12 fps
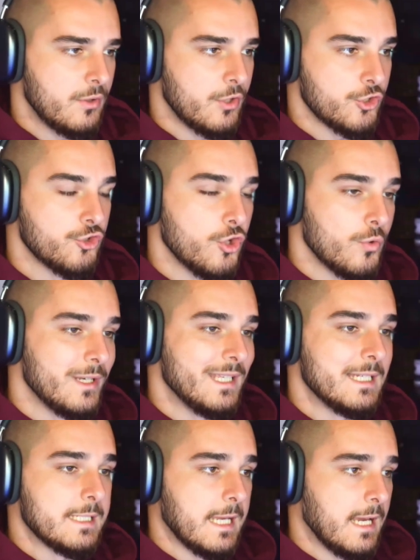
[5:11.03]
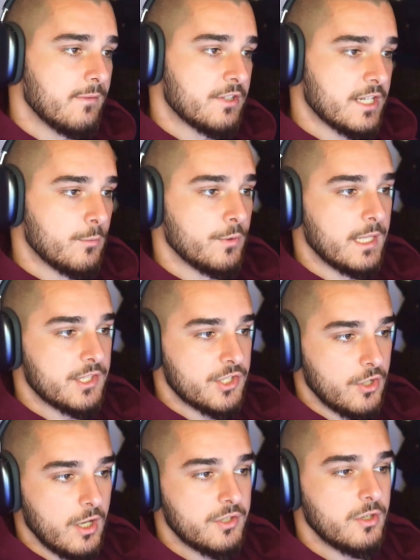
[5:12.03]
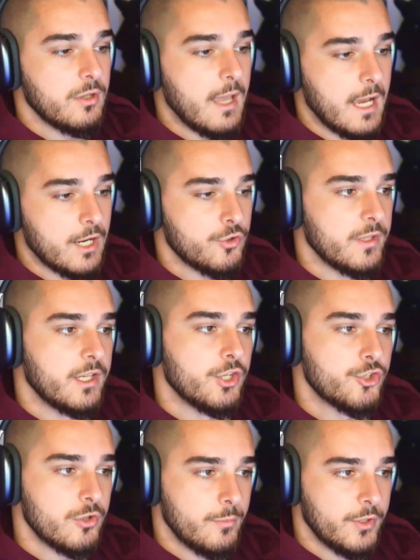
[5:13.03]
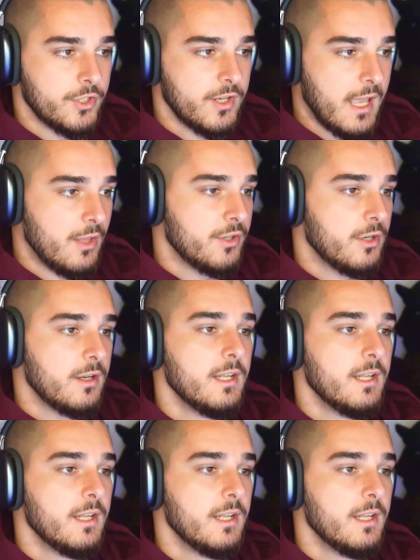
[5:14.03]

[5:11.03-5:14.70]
There's no need to have someone that's not actually going to show up on your calendar.